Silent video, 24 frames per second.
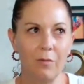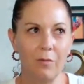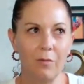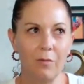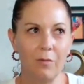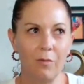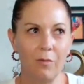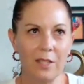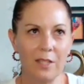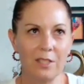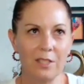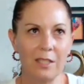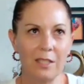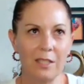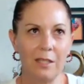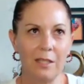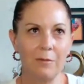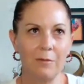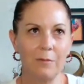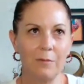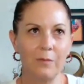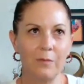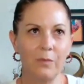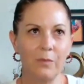write
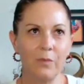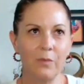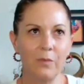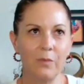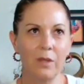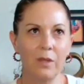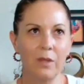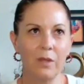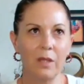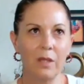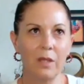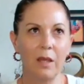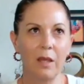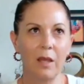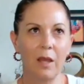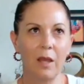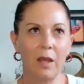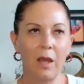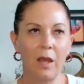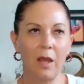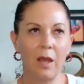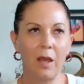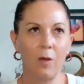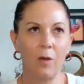it,
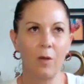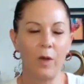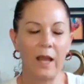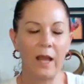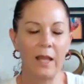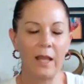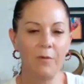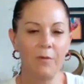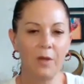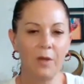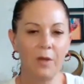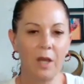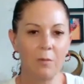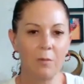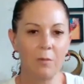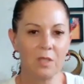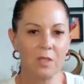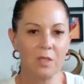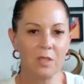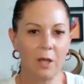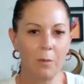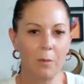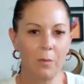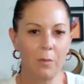a wave
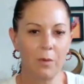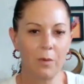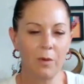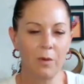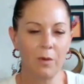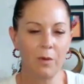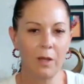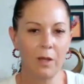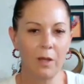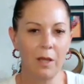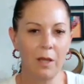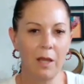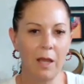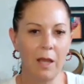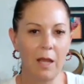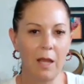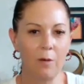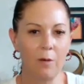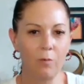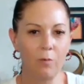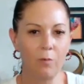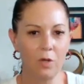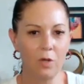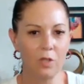comes up
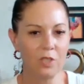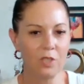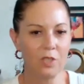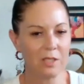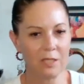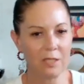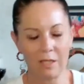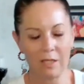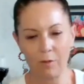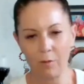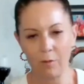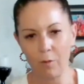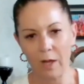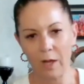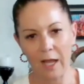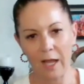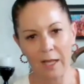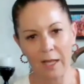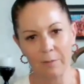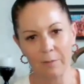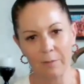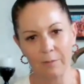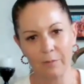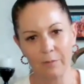and washes it away.
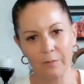